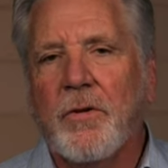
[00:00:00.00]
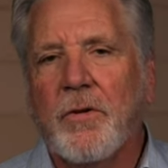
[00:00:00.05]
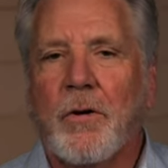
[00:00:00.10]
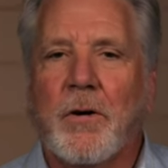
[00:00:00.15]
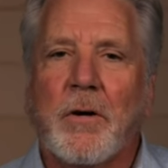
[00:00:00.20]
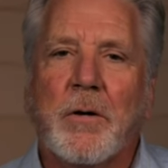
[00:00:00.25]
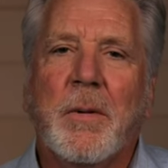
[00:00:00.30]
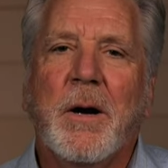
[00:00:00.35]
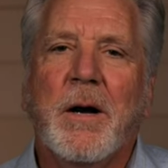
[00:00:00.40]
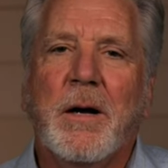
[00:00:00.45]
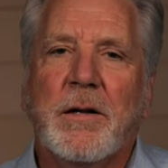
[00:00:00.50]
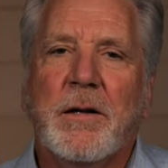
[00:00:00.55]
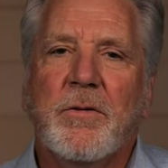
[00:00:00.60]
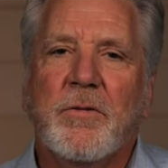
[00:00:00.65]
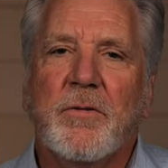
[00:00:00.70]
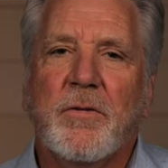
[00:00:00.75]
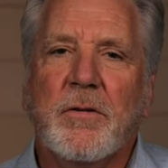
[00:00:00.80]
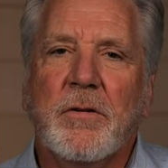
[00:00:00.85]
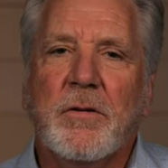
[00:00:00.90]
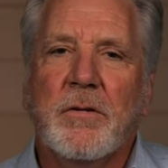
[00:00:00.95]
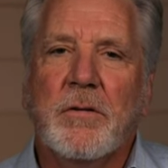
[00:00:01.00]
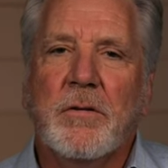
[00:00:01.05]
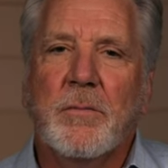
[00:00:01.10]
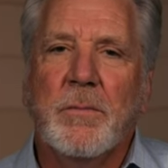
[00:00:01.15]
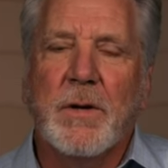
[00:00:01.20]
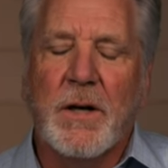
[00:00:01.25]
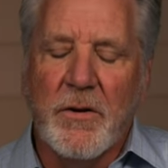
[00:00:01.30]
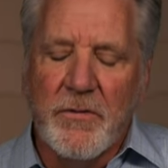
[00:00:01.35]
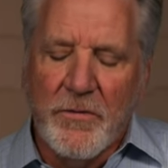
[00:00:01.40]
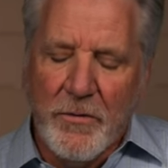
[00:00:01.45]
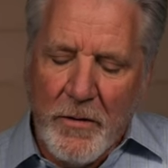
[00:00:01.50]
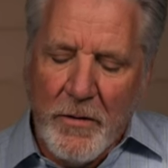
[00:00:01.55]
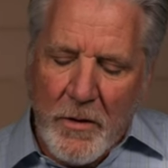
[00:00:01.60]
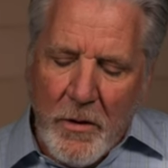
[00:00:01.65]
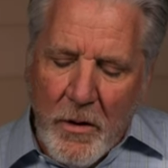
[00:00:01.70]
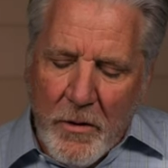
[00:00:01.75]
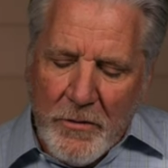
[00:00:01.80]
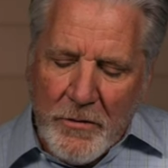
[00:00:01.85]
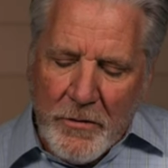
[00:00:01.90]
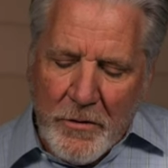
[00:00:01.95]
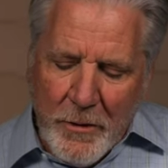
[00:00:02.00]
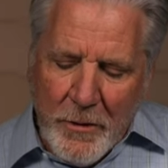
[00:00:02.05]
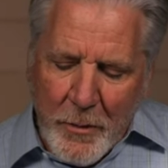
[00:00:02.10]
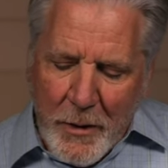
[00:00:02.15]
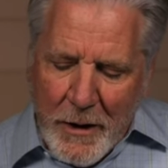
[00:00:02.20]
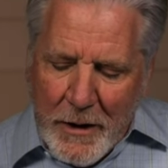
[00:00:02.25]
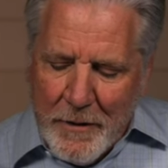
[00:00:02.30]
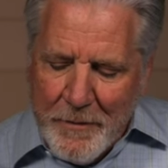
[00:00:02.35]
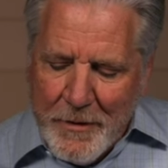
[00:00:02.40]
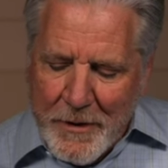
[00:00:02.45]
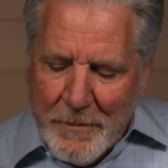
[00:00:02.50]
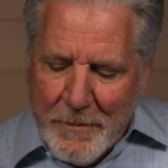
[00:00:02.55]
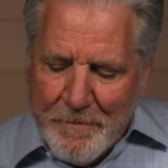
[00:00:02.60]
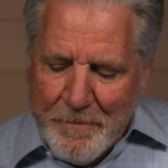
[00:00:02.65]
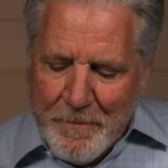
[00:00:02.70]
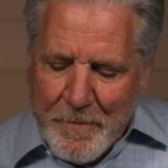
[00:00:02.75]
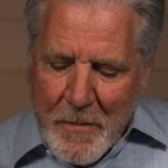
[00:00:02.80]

and on our minds because of the culture that we live in.